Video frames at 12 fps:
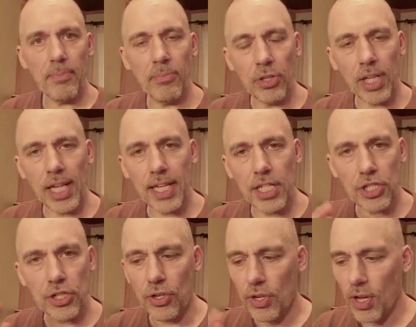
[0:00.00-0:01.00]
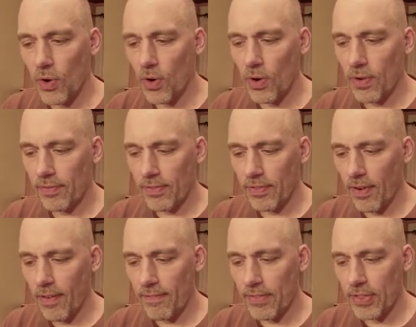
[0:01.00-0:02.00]
modulation
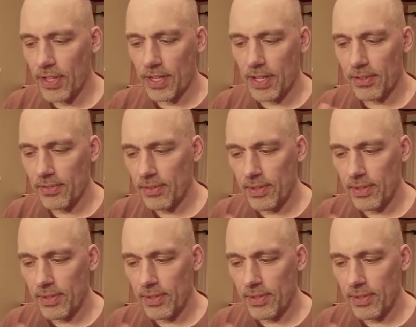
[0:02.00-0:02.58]
of the